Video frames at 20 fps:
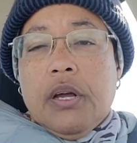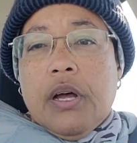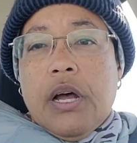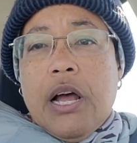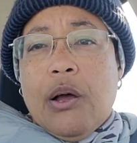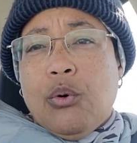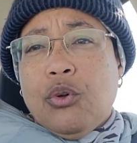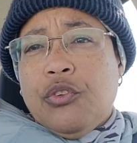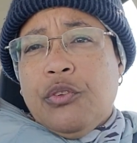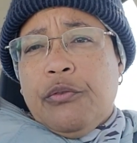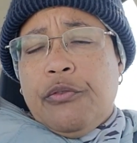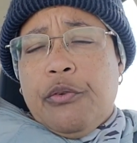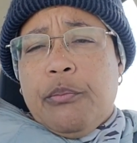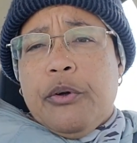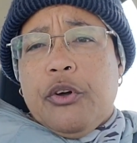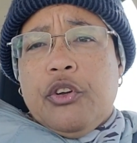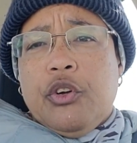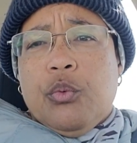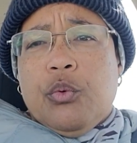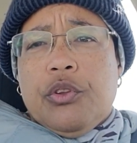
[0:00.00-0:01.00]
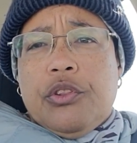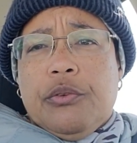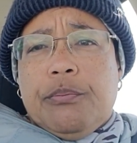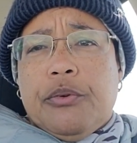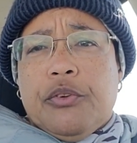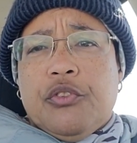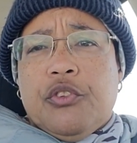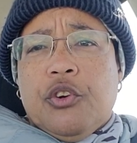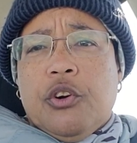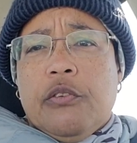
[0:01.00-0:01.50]
I wasn't familiar with the
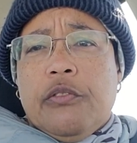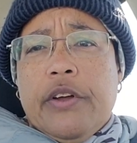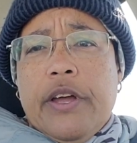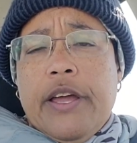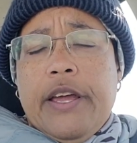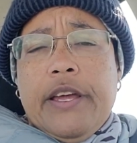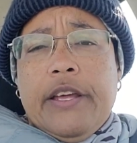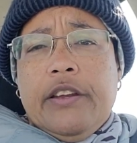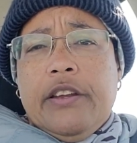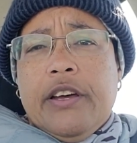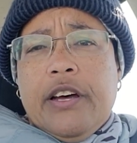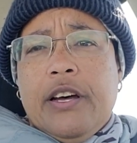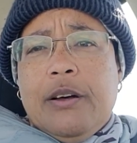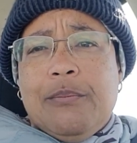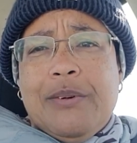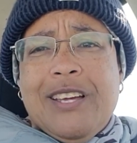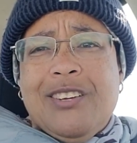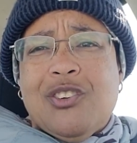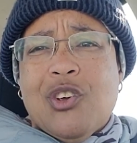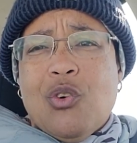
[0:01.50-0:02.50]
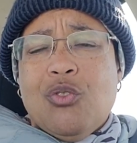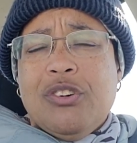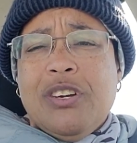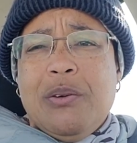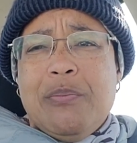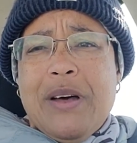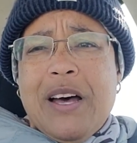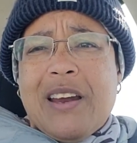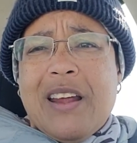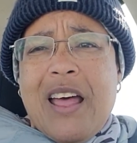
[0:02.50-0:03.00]
preserve, and it's only
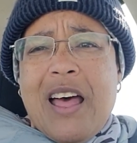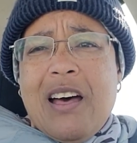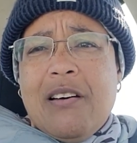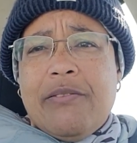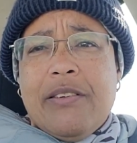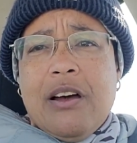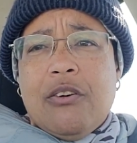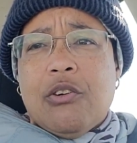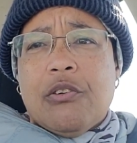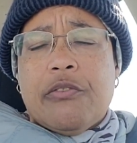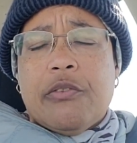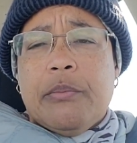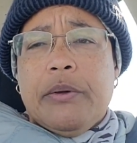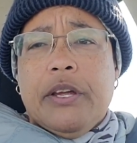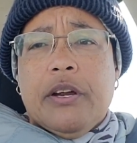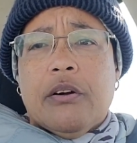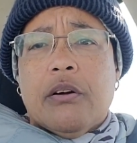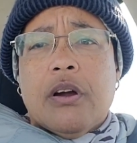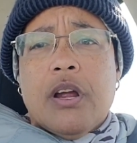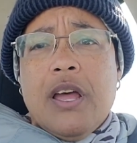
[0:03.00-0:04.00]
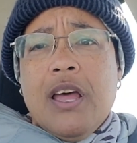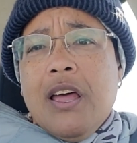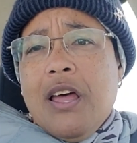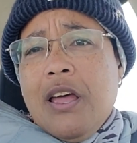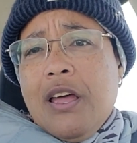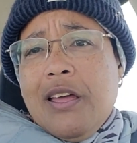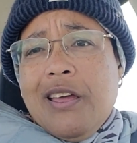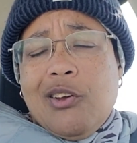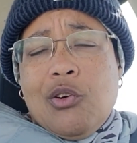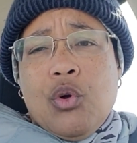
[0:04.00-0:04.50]
about a half hour from here.
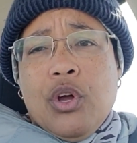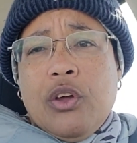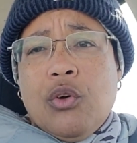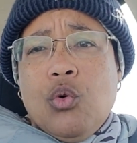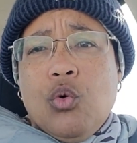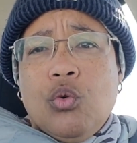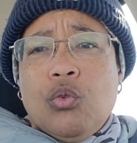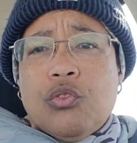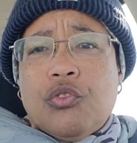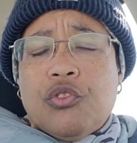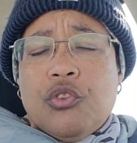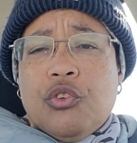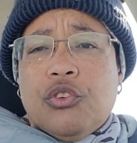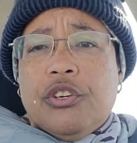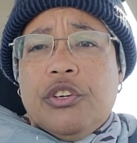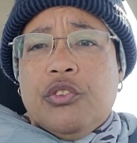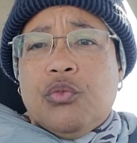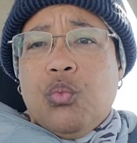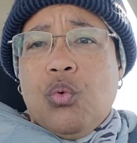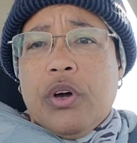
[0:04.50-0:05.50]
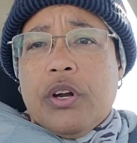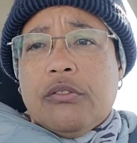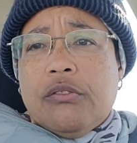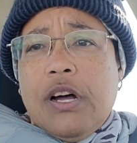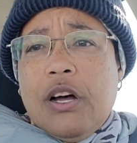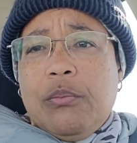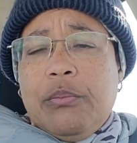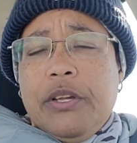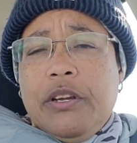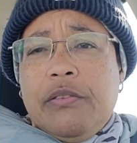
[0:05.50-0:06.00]
Quick Google search is what
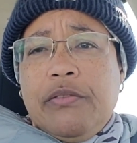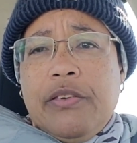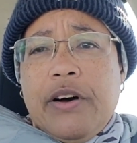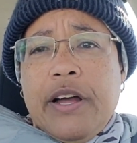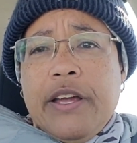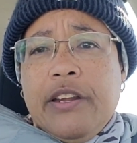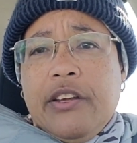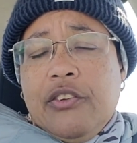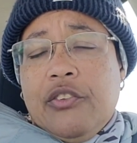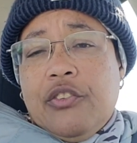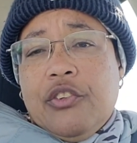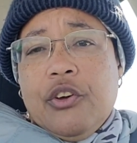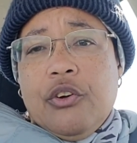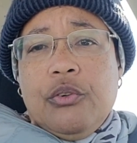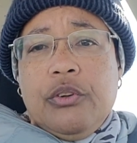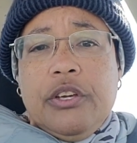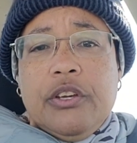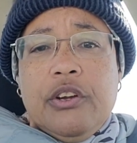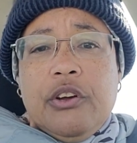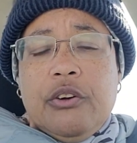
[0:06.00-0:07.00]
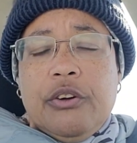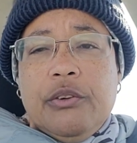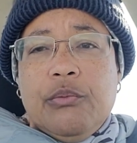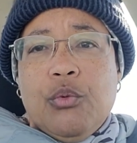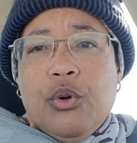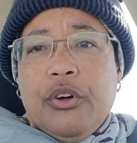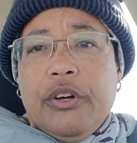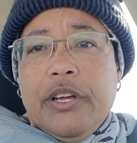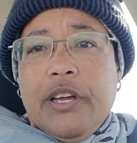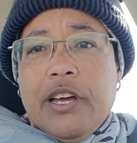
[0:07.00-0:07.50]
allowed me to find it. So, you know, it
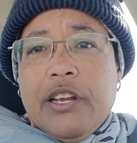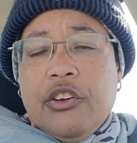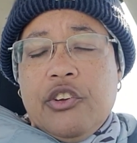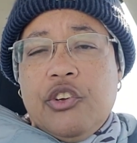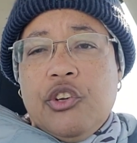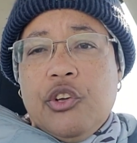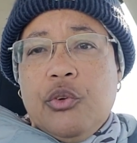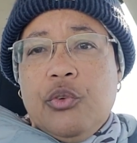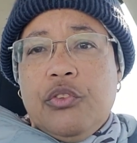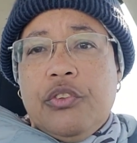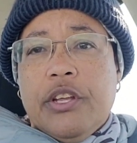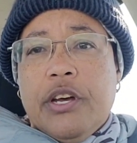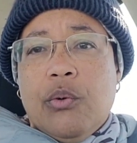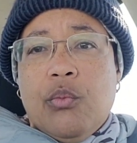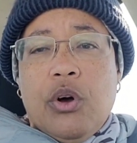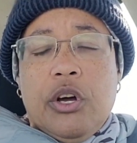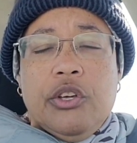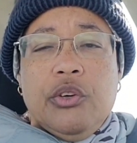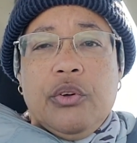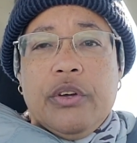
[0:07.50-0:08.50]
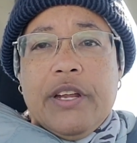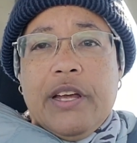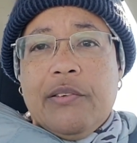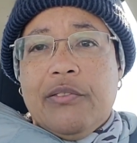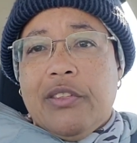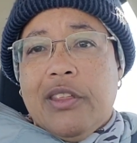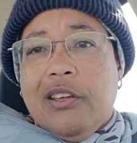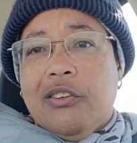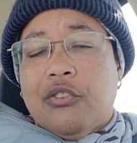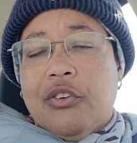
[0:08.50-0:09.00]
really kind of shows that while you can have
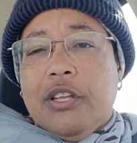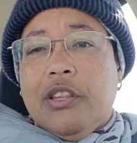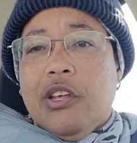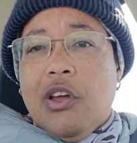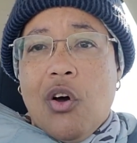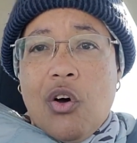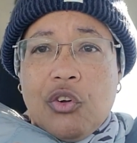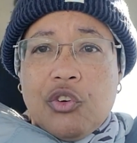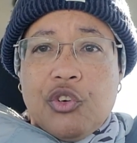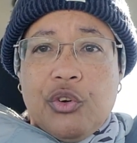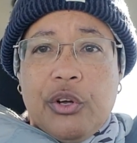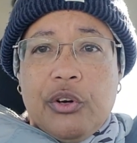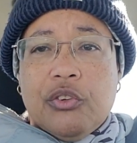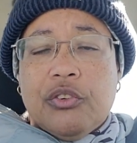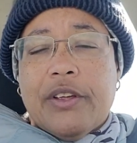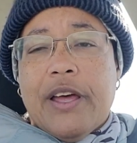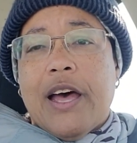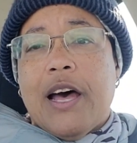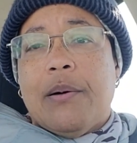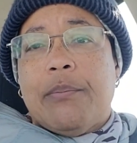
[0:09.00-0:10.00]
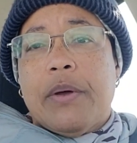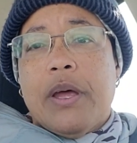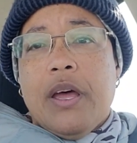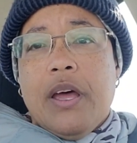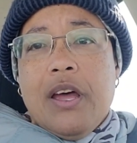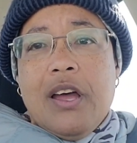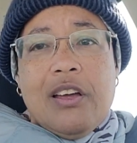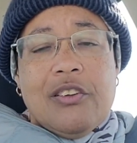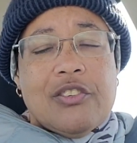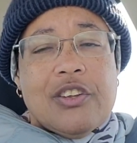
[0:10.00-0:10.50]
things like the All Trails app,
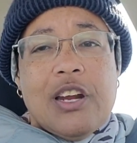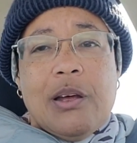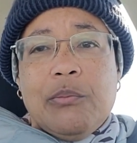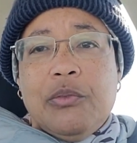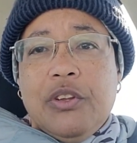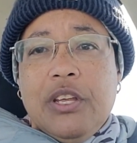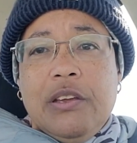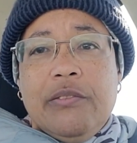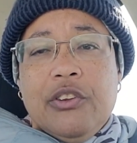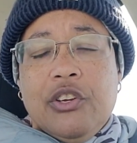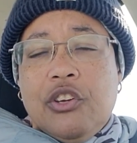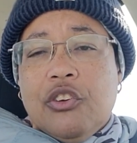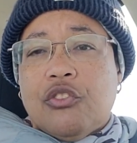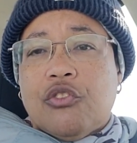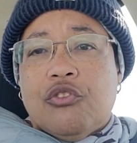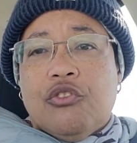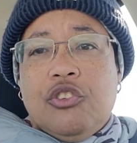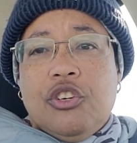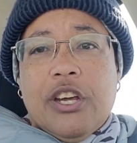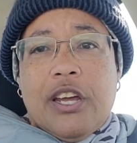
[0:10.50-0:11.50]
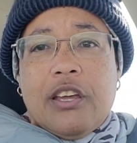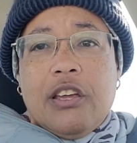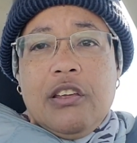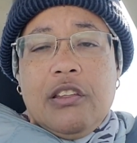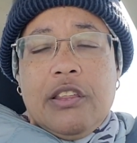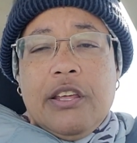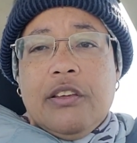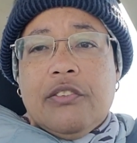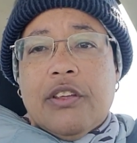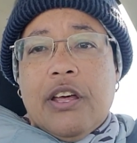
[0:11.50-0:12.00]
sometimes even just checking
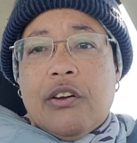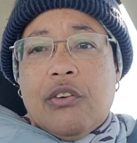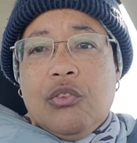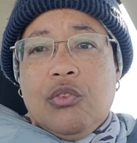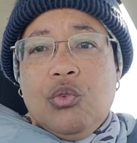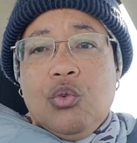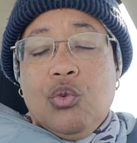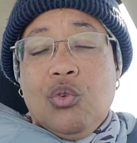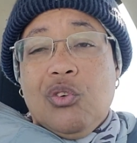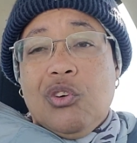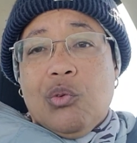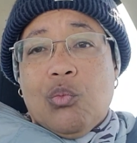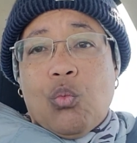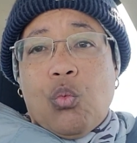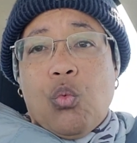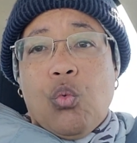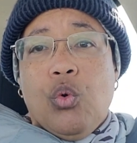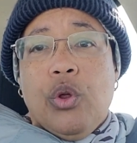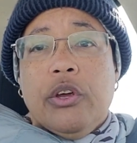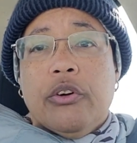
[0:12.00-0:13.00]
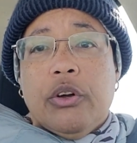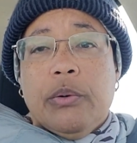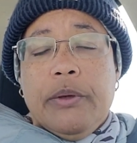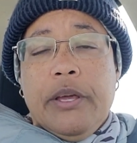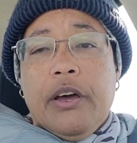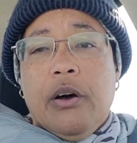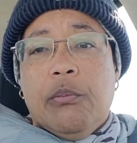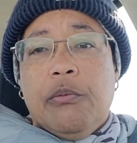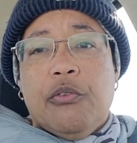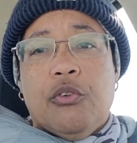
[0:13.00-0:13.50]
things out on Google can really be
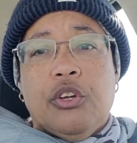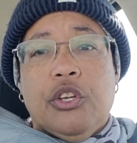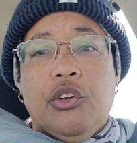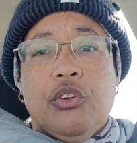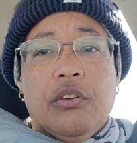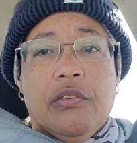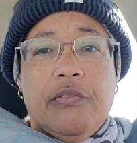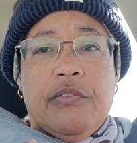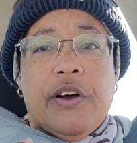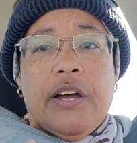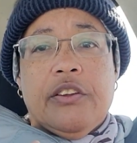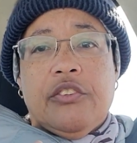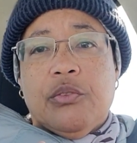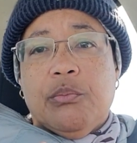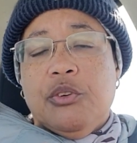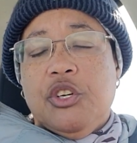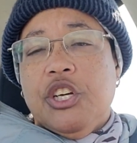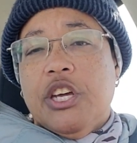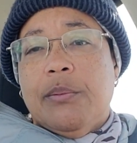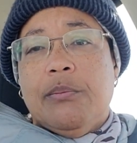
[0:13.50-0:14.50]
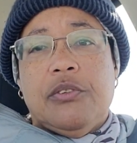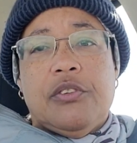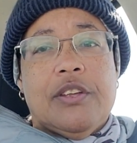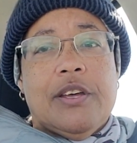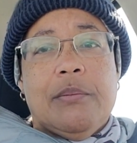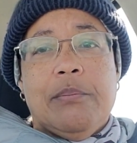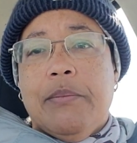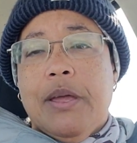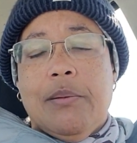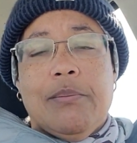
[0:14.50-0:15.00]
helpful, and you can find some gems
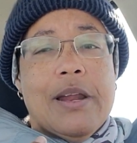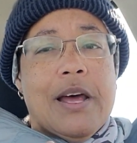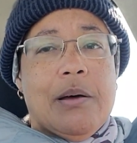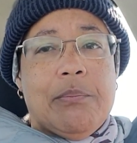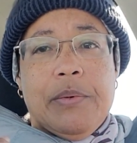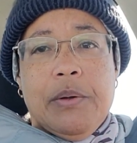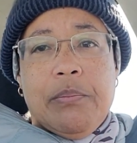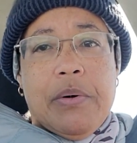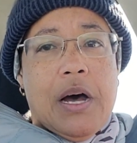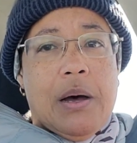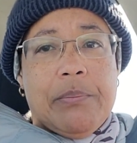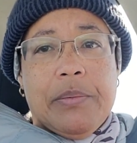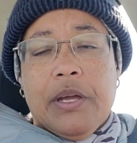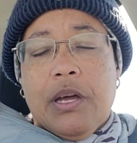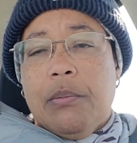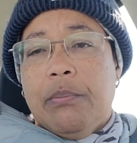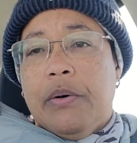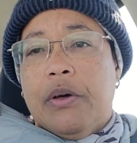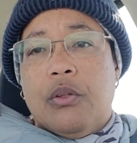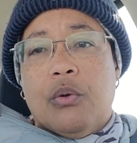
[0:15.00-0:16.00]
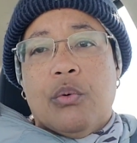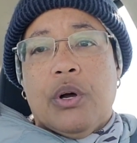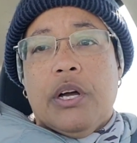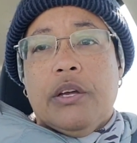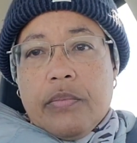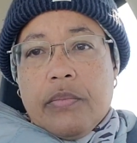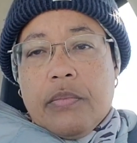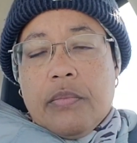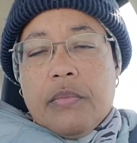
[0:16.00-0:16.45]
that may not be popping up otherwise.